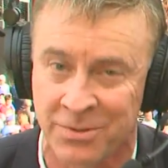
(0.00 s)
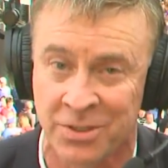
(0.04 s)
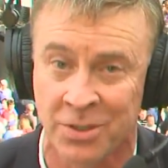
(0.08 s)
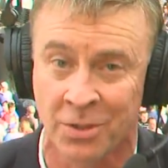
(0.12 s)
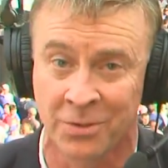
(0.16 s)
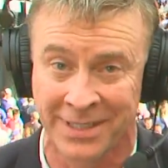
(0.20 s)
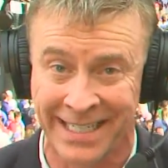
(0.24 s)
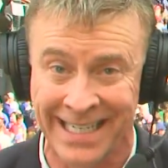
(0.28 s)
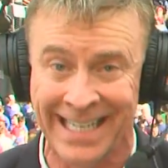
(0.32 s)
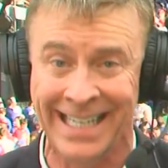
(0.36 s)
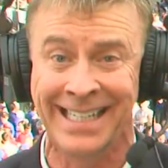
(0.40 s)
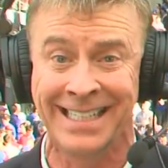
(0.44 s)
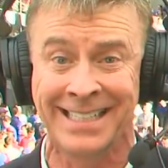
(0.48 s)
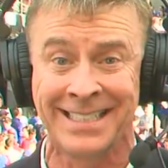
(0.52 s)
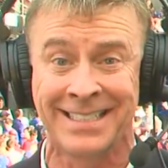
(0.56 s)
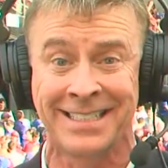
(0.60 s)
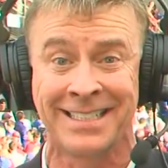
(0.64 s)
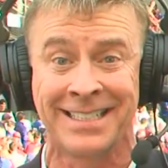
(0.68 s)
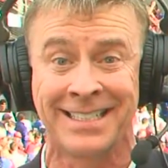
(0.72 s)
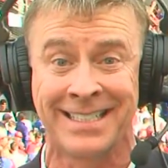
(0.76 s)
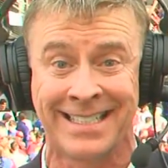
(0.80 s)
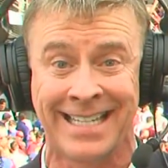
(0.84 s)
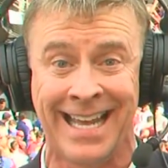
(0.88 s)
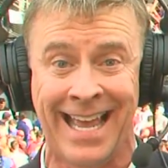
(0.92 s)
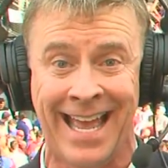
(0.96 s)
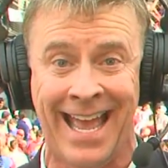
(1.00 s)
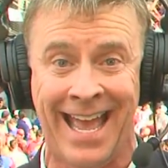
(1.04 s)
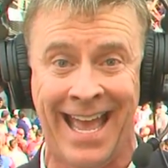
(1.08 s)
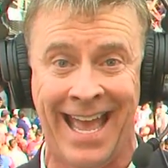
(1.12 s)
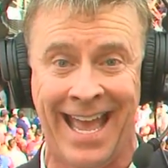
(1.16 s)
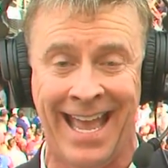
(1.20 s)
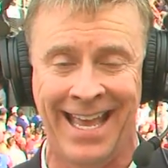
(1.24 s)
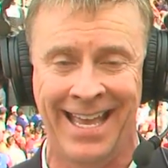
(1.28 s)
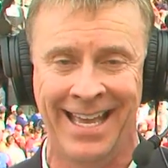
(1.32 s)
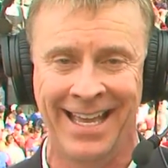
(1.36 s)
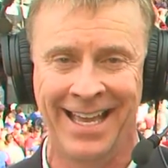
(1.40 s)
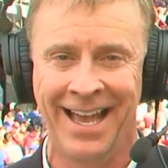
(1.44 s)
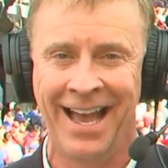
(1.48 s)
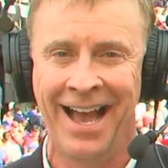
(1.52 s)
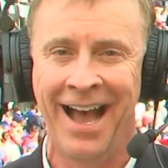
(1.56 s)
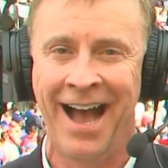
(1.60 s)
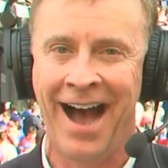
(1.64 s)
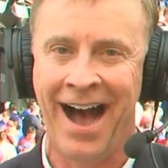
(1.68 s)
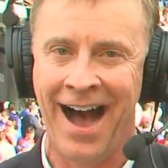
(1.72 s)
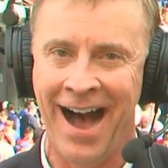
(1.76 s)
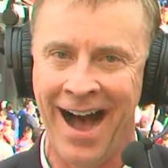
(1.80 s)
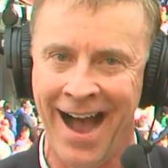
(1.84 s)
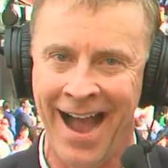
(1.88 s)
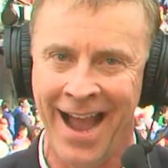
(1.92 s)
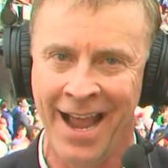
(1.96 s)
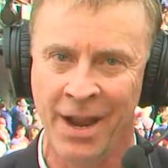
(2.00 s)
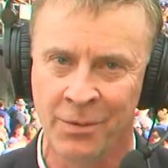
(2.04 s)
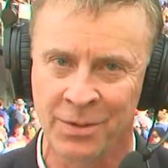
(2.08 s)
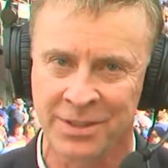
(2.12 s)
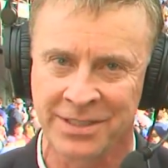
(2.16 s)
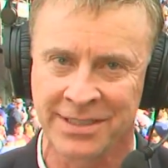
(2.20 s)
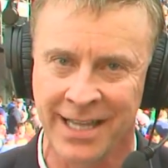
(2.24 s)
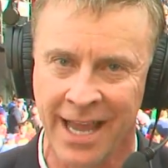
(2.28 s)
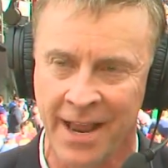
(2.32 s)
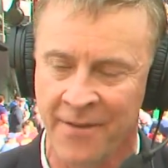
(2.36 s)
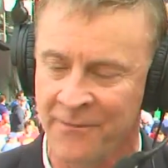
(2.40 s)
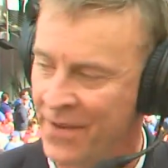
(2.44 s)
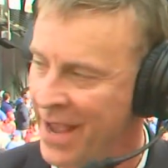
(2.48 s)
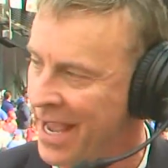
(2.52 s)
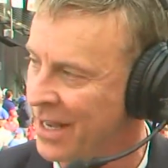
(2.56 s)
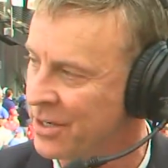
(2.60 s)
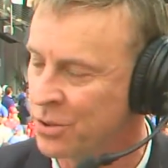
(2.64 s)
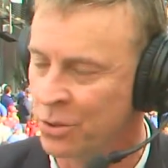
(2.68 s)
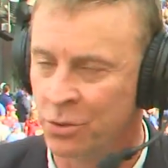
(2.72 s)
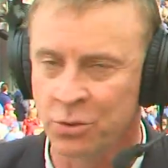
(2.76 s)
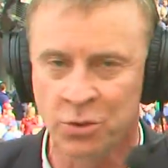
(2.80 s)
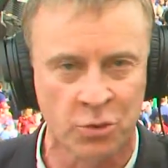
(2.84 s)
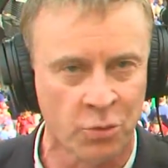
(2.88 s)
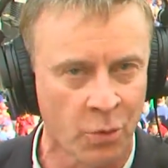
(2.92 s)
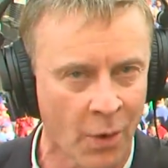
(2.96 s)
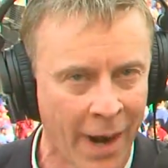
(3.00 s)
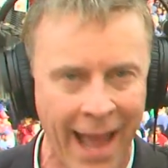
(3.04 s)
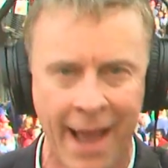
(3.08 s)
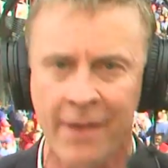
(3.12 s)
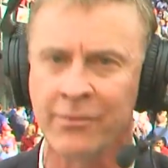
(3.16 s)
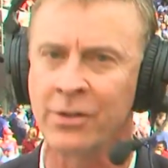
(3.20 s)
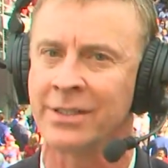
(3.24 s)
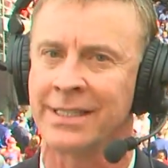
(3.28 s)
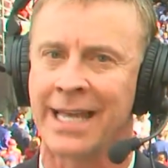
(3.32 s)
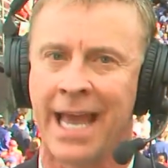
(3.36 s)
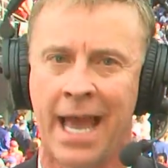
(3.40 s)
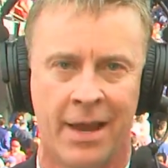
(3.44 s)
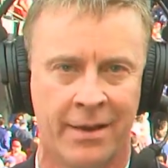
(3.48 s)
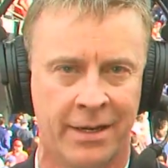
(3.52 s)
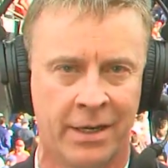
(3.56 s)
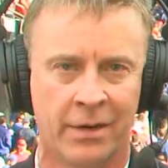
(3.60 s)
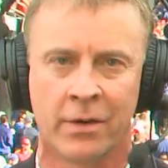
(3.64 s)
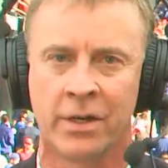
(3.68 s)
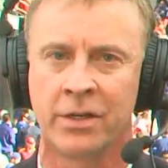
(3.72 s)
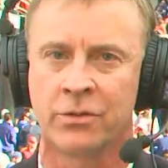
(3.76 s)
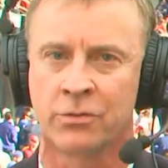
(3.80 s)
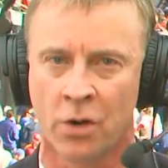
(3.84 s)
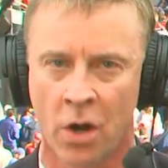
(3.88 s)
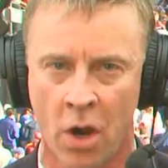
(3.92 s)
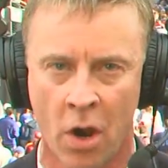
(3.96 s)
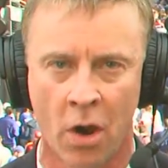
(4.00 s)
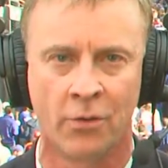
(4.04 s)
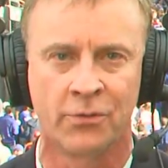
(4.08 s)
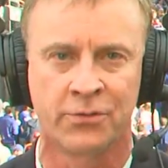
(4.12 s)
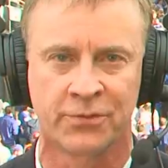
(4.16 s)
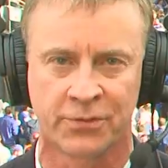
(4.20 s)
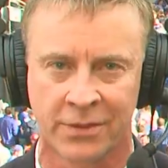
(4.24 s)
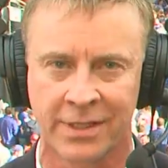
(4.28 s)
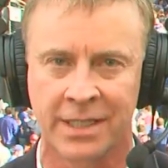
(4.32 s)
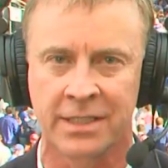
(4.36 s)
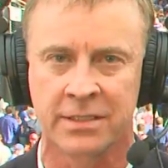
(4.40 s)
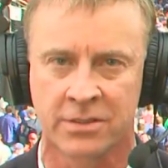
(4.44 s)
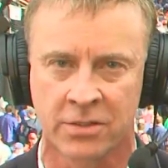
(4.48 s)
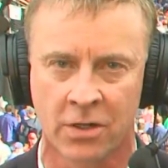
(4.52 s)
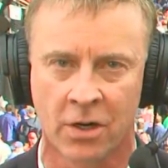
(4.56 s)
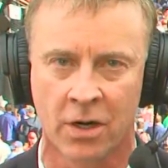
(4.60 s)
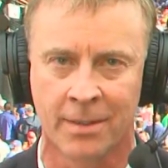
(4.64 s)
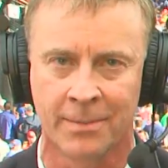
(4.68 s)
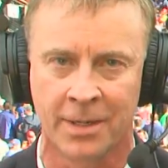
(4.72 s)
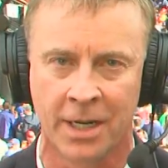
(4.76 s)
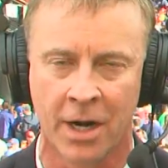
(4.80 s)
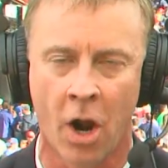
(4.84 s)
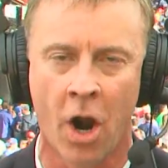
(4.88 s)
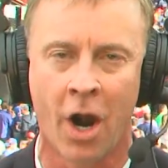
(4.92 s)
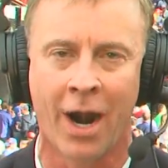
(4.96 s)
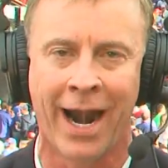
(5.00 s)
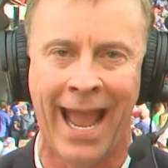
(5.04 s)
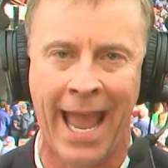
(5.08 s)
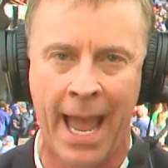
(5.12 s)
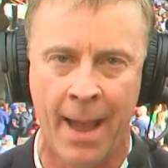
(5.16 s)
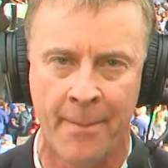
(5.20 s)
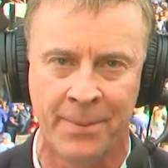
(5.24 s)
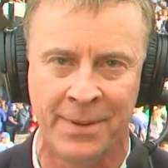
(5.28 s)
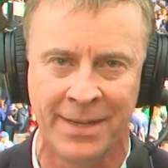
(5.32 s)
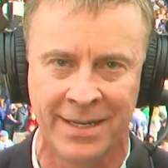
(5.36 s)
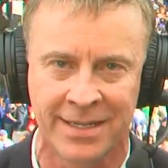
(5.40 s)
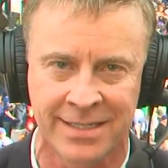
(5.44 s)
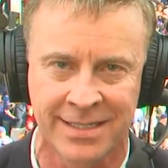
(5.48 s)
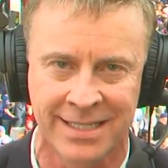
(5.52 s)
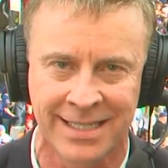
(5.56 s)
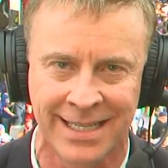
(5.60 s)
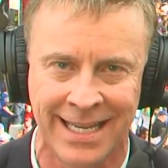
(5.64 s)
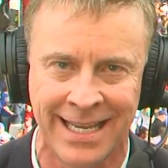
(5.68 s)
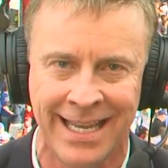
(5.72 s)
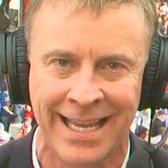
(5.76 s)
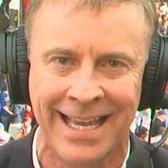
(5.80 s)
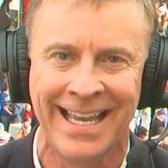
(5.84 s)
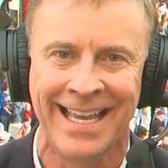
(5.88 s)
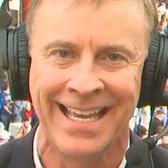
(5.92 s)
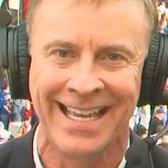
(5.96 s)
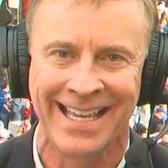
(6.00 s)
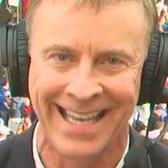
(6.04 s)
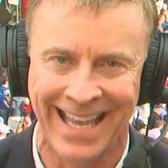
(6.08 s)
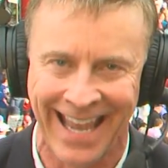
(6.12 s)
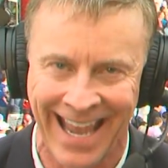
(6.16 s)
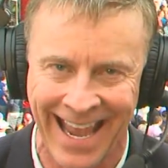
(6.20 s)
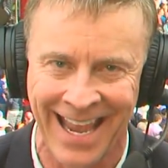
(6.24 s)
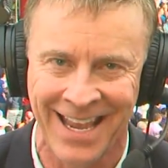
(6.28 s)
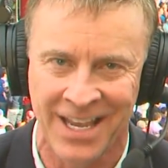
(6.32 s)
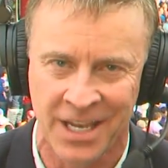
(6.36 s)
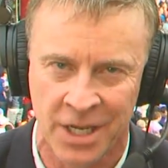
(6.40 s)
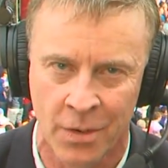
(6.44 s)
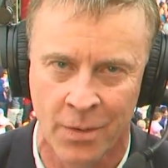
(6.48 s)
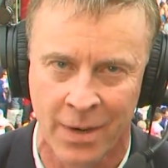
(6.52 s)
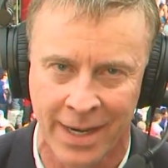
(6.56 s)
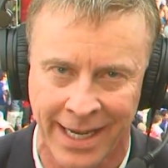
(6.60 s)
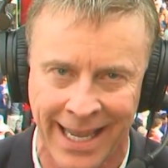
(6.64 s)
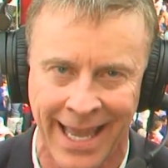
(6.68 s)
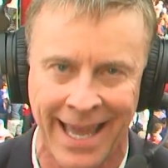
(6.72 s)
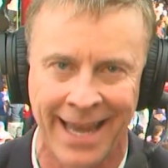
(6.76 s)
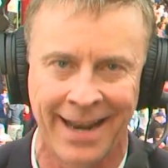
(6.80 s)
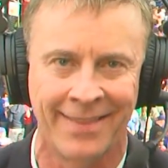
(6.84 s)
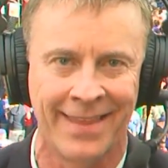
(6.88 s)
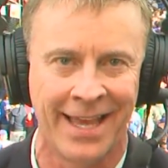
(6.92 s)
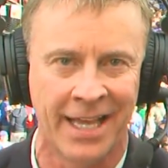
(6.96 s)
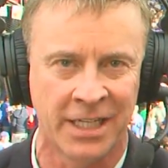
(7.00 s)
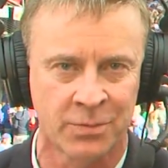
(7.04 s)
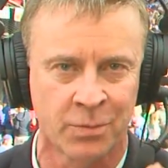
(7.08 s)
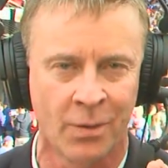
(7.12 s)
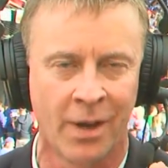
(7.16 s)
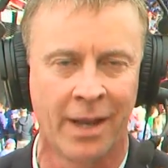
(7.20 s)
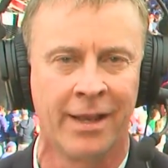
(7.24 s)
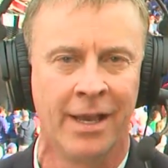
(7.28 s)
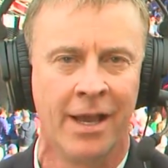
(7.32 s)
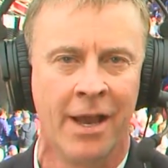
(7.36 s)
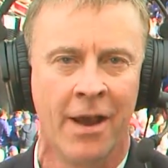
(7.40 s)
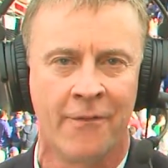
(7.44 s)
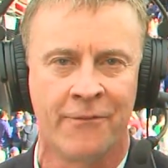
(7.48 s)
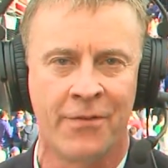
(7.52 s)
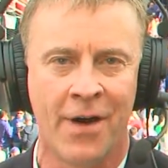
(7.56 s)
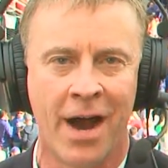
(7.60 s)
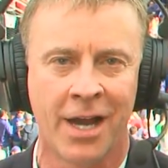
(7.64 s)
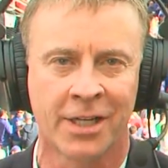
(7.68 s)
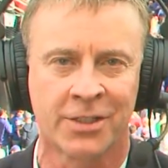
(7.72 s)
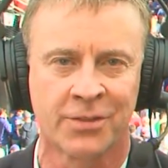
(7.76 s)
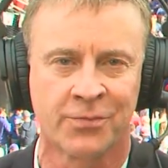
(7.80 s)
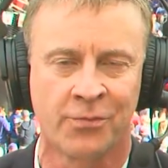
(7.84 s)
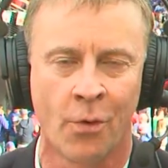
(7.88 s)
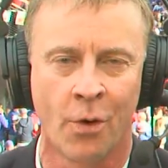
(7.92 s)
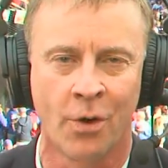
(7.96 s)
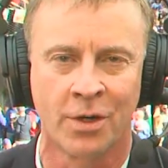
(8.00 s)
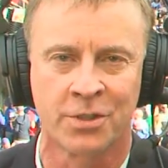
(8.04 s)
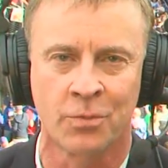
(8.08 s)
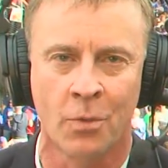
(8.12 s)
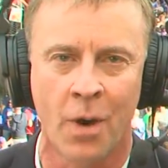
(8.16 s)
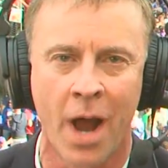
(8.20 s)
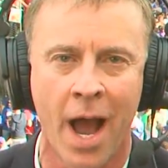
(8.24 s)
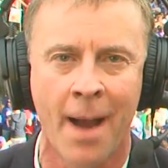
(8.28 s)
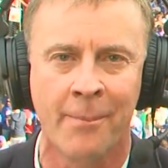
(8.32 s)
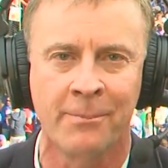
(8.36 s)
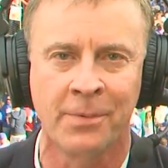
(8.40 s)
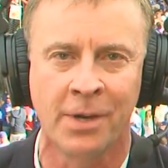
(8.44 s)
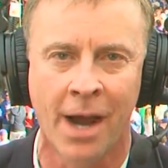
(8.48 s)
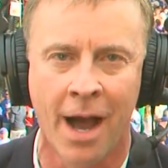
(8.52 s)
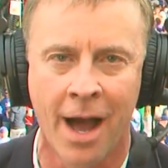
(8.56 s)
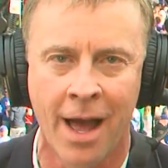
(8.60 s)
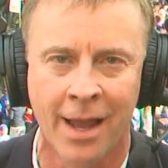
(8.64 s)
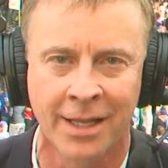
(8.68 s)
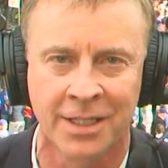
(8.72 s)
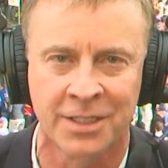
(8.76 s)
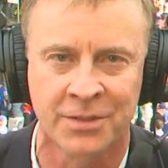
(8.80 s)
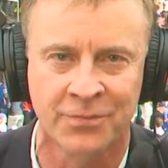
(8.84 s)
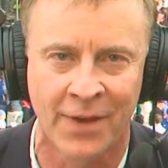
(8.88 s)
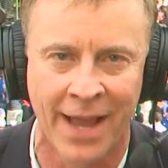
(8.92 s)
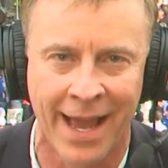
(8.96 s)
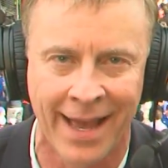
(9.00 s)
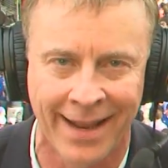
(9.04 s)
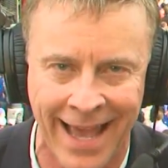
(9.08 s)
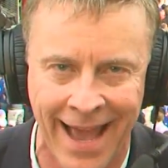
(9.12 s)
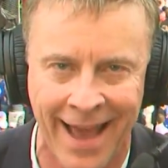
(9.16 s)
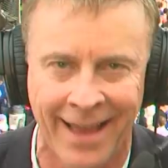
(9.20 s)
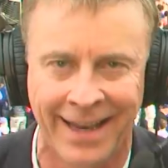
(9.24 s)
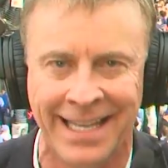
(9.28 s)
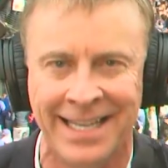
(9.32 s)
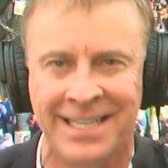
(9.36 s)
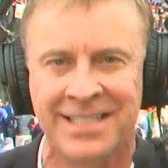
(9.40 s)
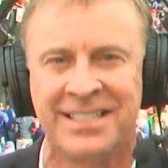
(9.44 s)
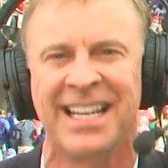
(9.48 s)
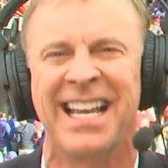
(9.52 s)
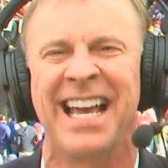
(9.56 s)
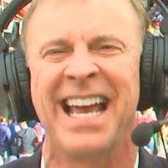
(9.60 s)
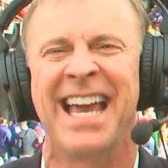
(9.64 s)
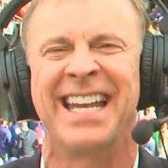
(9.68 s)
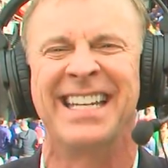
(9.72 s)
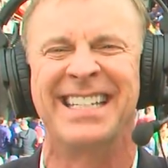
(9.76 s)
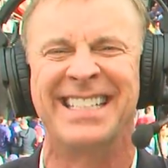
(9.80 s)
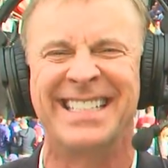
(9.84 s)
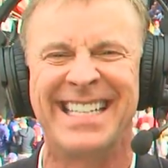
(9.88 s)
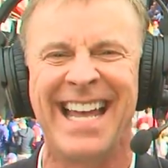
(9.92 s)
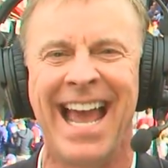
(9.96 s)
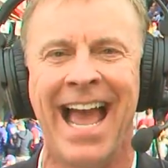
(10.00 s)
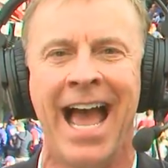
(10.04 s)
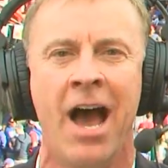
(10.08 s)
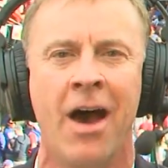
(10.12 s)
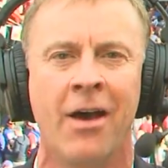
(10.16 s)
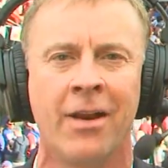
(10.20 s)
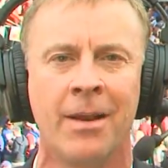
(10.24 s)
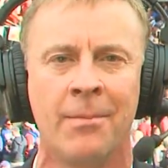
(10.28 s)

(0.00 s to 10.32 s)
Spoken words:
So needless to say, Iowa State fans who travel down here in droves for this tournament are happy to see KU again, and that's what Fox 4's Rob Collins found out. He's down